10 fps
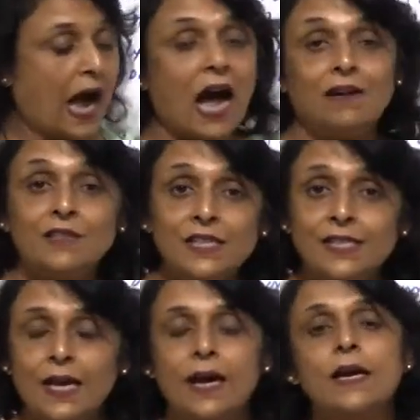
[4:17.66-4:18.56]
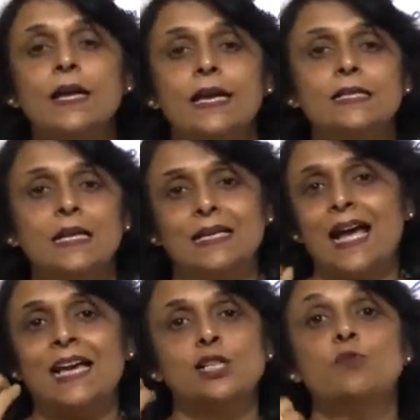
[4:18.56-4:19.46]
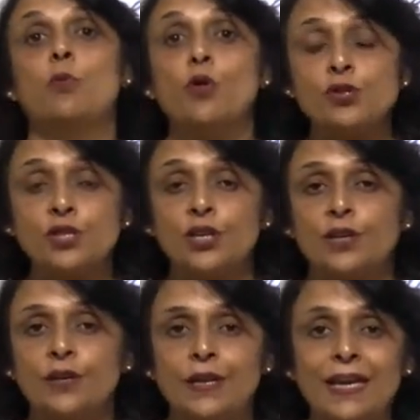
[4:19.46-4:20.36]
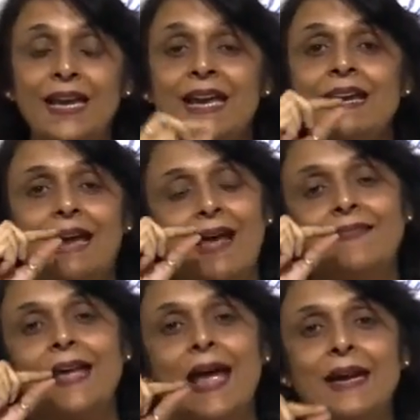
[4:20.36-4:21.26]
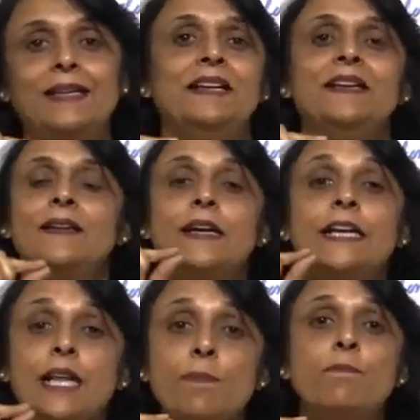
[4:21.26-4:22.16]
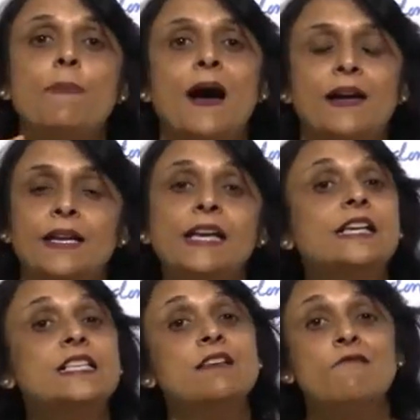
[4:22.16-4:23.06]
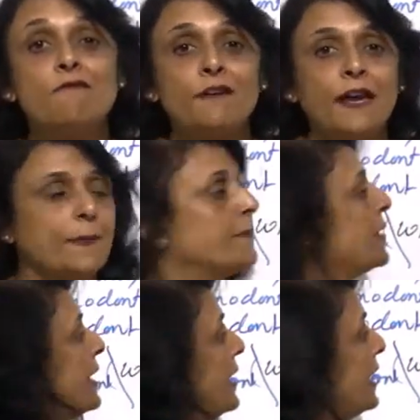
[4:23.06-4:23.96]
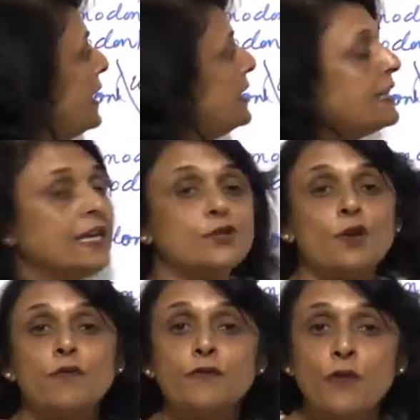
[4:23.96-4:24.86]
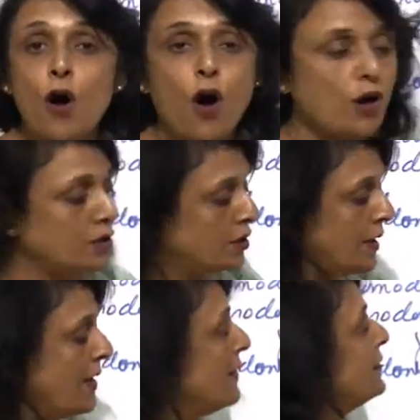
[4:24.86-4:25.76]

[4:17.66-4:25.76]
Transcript: Our tongue is attached posteriorly and the anterior tip part is free. In case of frogs,